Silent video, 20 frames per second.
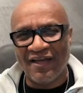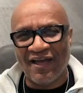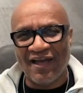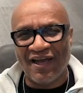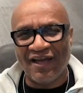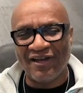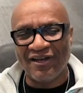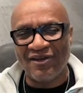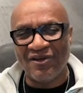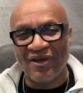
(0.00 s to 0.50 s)

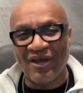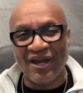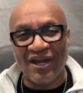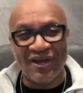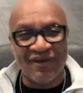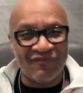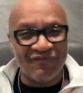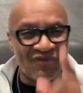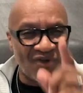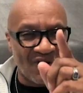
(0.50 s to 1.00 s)
Hallelujah. And
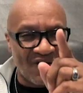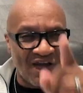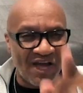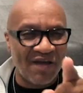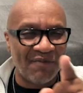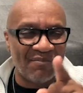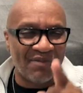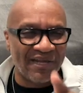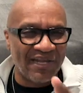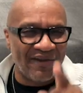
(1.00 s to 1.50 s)
if you're an
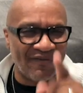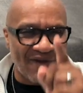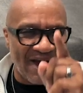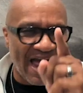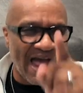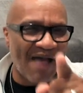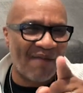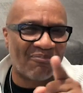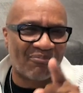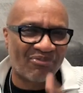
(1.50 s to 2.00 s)
unbeliever,
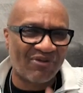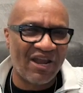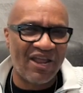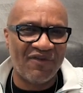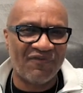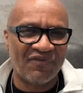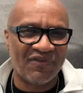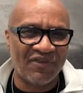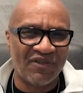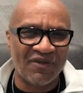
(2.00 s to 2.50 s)
I
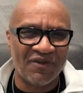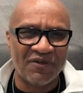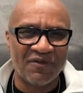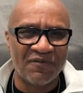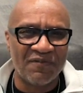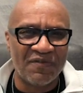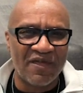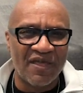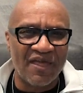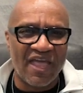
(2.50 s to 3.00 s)
prayed for you.
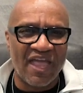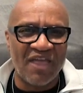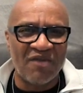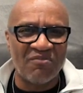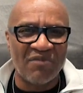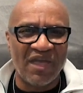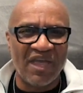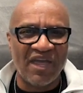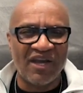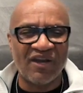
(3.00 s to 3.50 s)

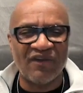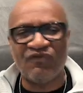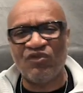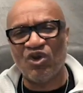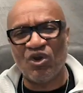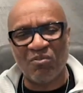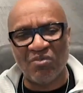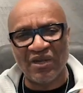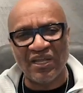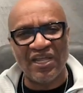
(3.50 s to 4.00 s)
Amen. If
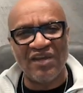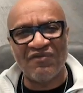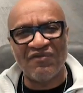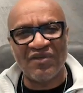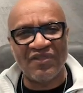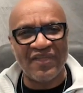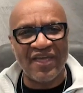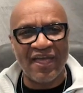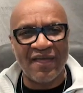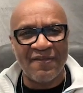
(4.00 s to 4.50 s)
you're a believer
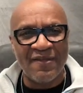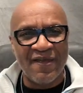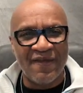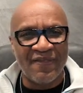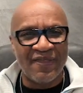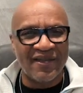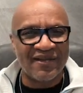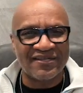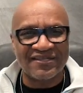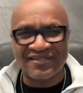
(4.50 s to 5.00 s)

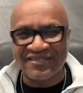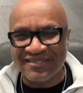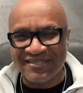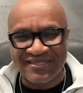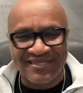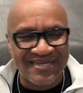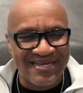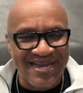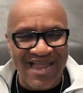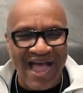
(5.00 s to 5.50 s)
that's
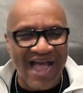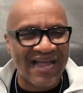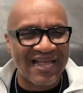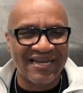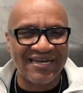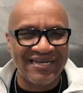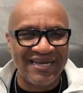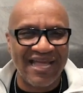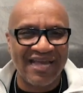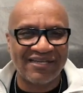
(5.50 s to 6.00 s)
not
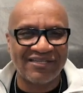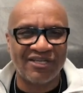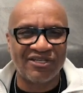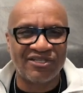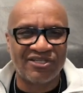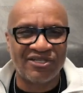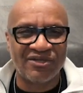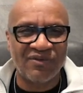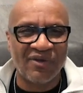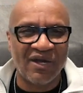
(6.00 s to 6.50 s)

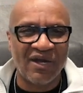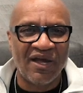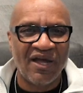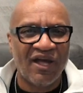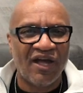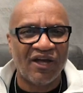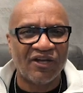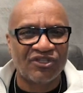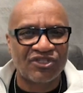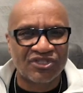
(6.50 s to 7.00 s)
connected to
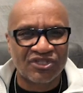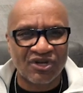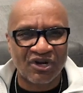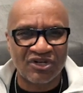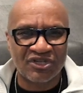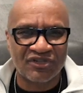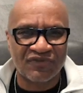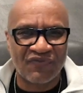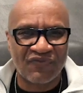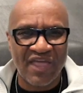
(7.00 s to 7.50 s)
a
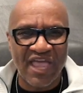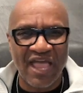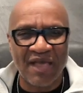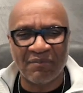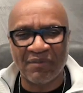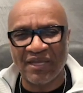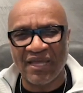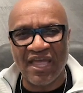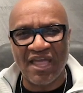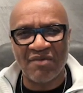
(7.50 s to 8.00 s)
church
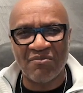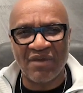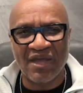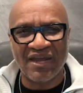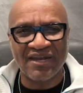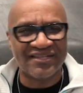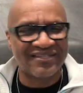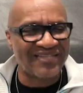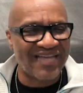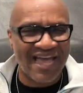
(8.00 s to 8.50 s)
family,
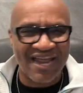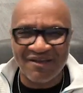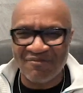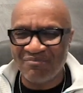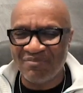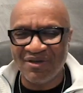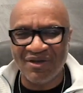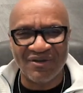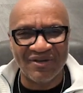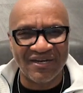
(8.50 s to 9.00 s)
amen, it's not a
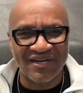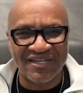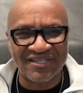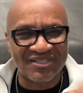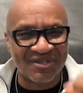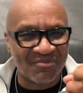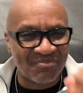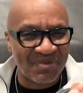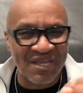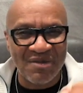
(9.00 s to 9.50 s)
building, it's
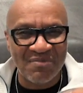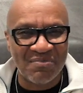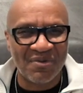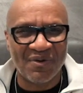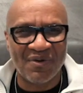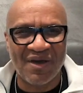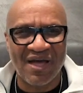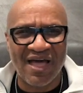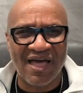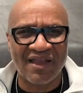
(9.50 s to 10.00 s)
a
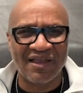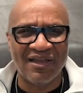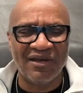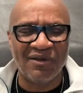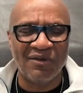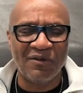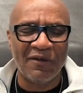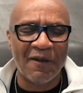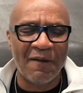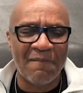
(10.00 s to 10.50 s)
people,
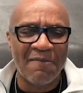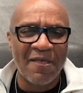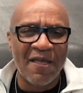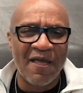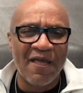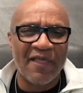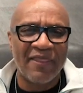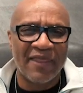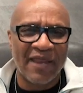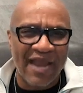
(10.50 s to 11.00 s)
hallelujah,
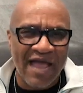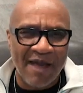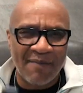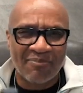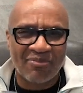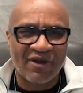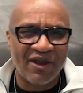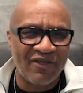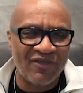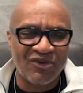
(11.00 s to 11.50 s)
then I
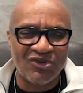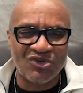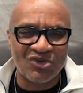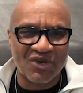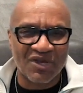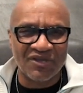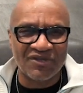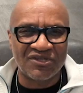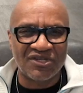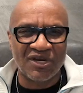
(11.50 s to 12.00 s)
pray that you'll
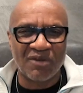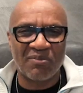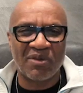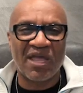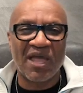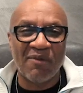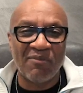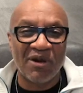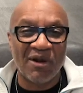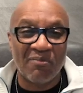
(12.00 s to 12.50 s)
consider
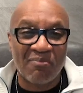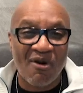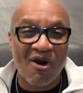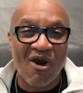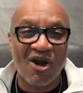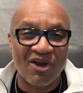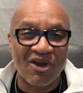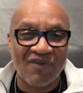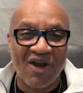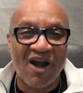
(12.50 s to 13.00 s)
becoming a
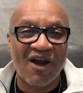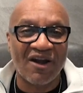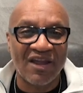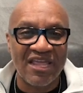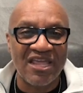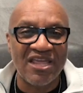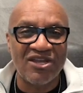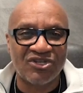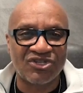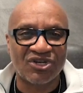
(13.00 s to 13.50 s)
part of our
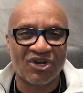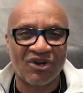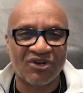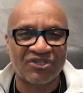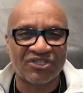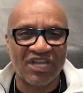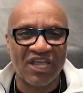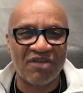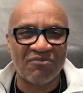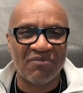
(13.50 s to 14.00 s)

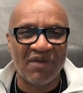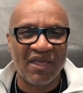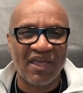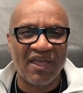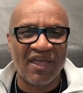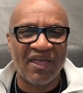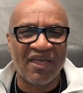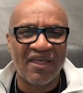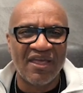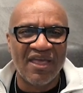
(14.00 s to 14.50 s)
e-church,
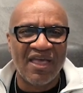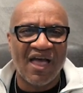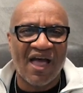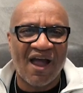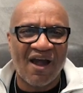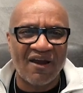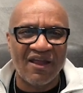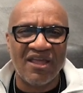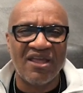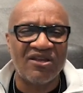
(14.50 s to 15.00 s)
amen,
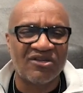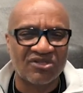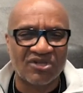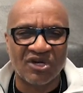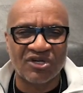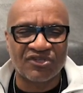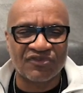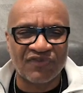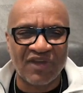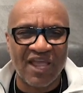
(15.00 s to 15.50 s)
our
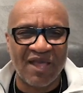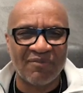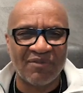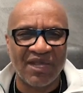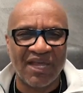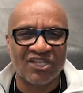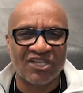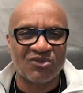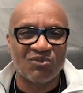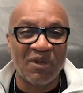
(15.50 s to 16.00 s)
e-church
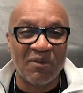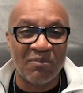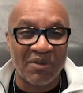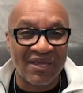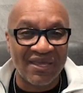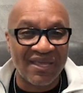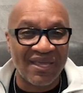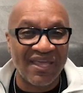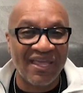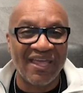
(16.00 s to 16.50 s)
family as we
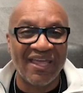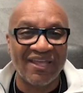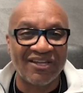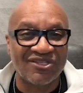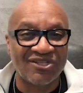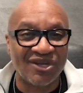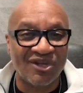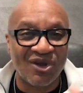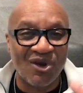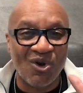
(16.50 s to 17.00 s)
begin
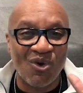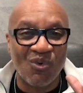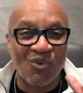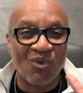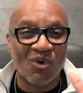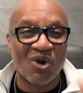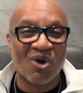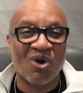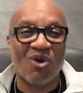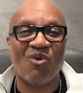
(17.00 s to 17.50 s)
to go
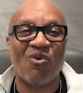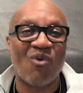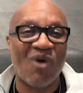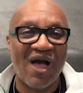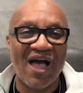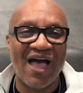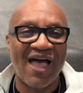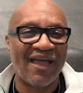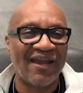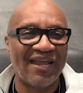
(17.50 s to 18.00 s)

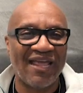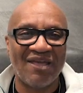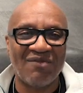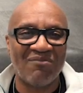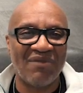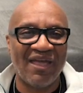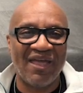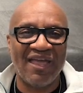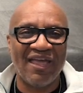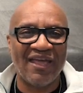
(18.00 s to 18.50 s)
worldwide,
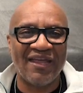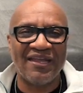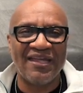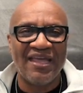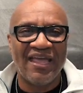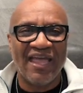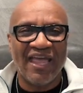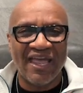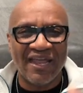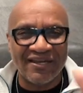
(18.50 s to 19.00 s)
amen,
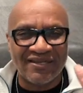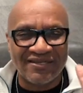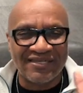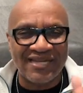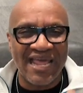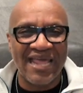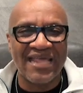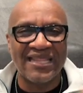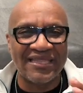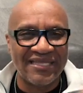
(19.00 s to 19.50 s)
and
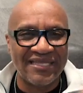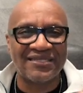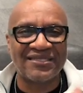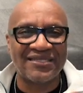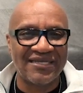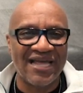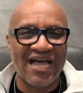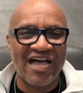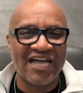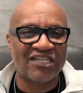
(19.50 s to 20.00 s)
take this
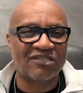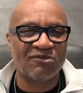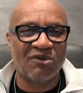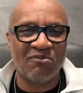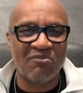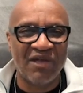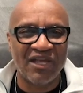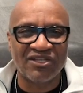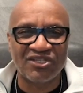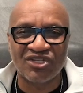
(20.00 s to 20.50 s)
gospel
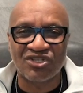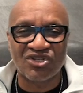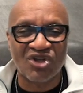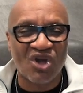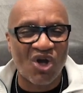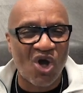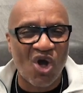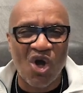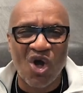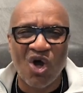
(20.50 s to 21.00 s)
message
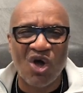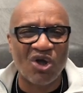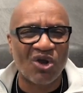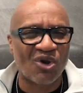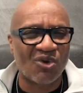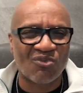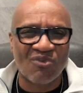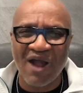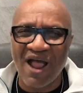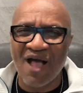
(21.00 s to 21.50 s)
all
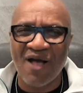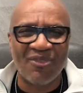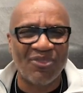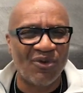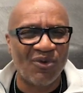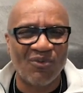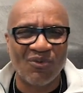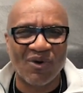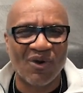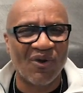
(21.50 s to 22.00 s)
around the
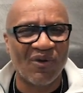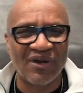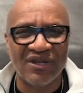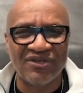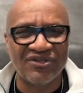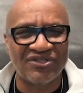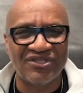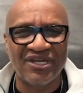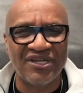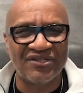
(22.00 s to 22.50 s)
world in
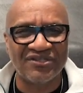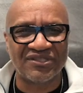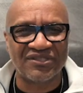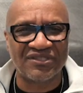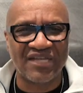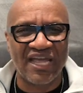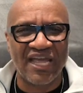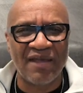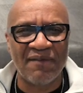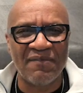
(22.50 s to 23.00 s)
Jesus'
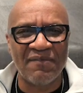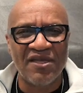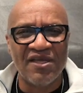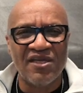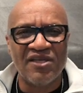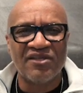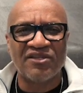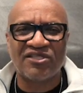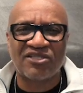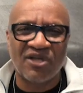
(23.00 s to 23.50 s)
name.
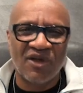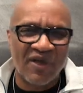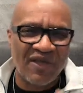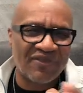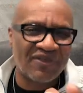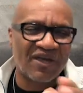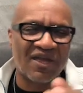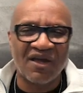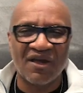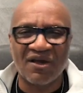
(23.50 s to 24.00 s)
So
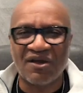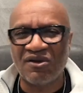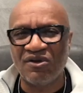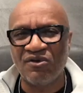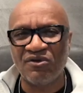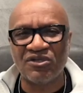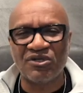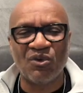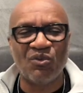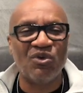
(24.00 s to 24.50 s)
at the
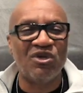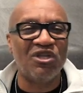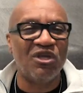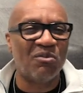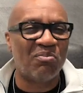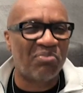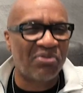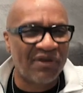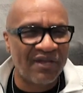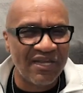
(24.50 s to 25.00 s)
conclusion, will you
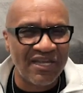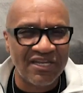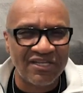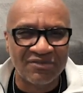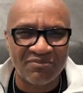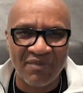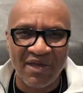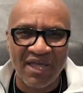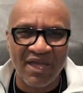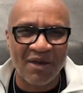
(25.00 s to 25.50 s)
please,
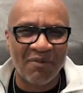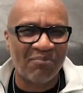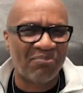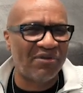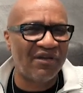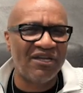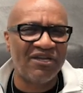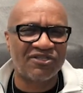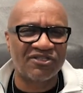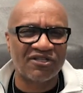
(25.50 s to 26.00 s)
ma'am,
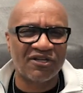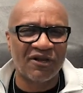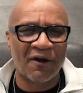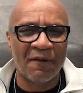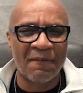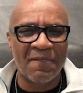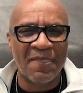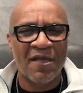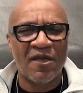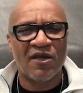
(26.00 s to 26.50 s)
please,
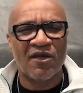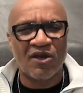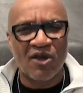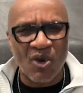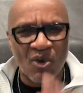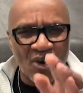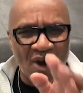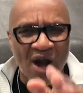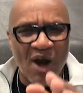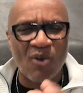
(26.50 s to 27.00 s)
sir,
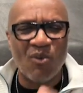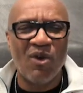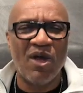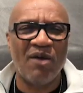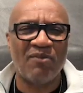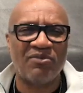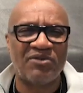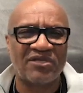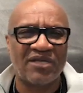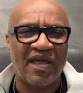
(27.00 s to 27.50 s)
go to our
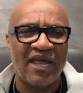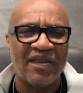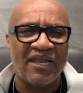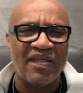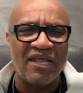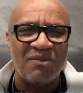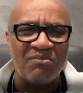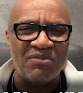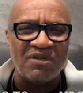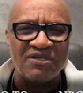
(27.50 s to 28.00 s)
website,
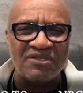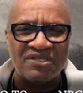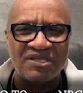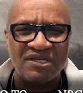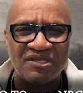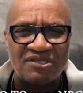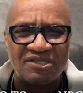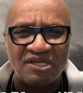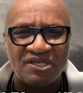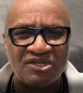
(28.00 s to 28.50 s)

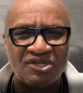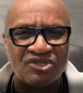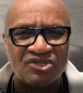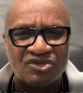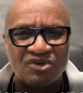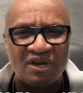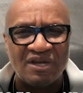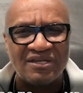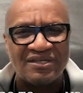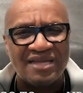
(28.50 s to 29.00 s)

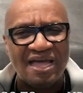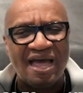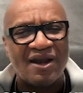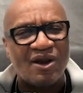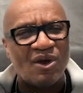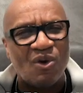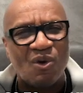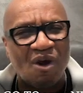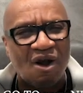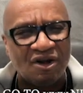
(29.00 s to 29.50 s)

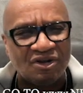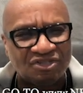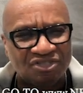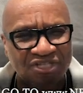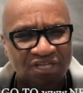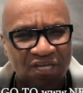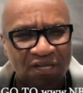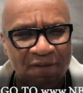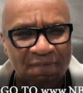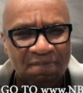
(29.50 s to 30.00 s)
nbccdetroit.org,
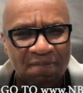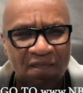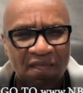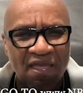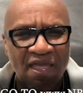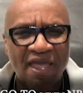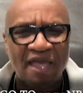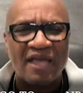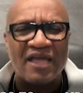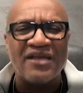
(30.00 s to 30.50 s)

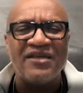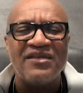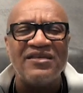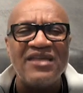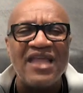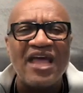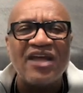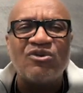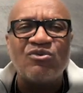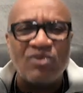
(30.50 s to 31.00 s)
and
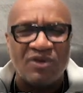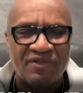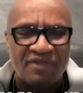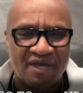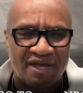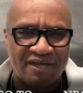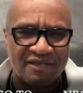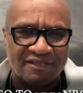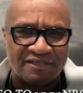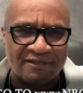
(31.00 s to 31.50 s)
connect with
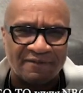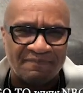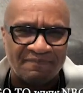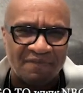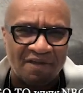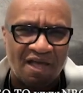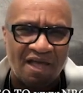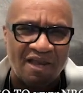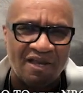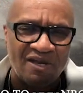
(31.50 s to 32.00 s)
us.
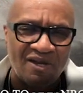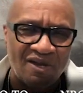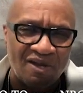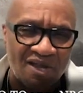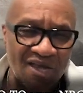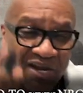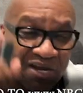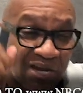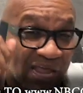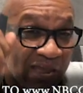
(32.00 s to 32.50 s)
Hallelujah.
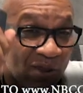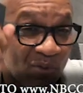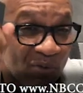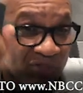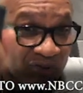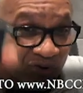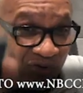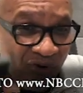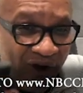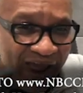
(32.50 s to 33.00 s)
Connect
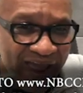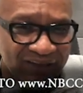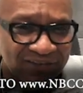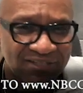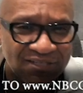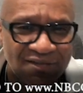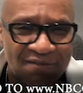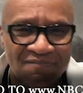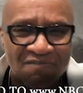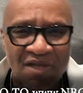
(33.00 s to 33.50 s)
with
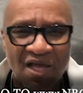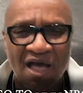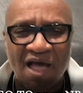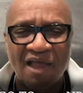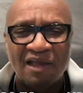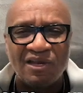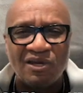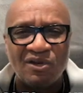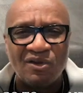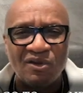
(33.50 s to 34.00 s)
Christ.
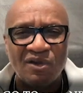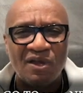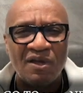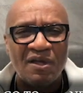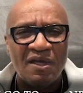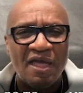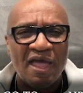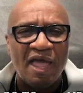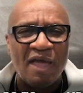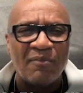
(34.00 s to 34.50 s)
Hallelujah.
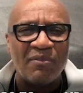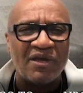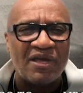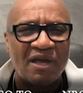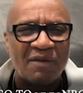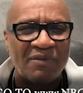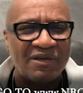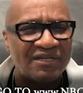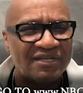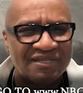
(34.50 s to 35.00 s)
And
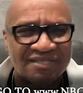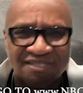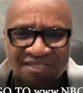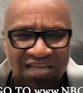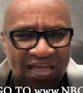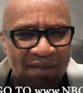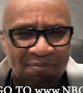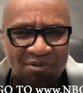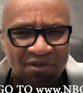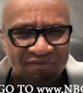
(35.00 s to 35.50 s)
become a
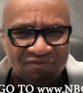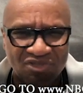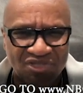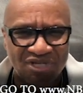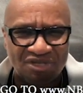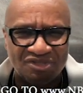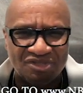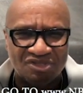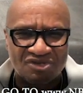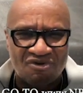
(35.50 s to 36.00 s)
disciple of
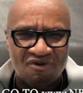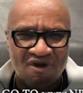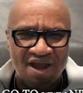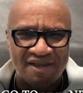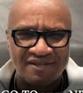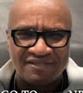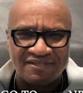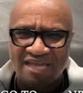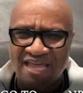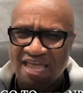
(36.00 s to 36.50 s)
Jesus
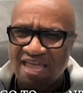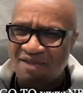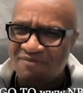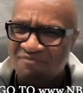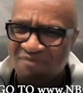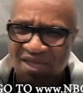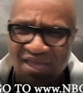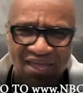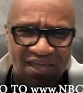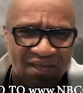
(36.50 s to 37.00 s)
Christ.
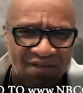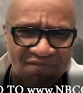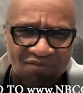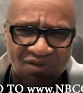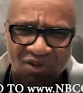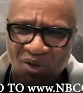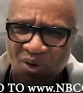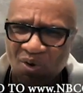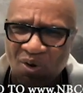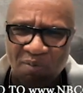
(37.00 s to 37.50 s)
Amen.
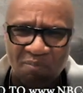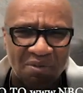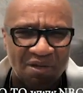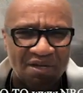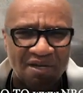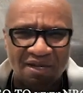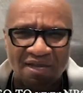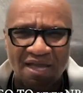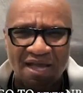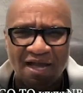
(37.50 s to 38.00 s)
Glory be
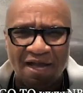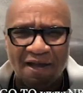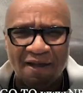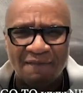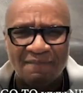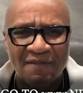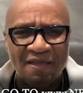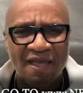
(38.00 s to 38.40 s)
to God.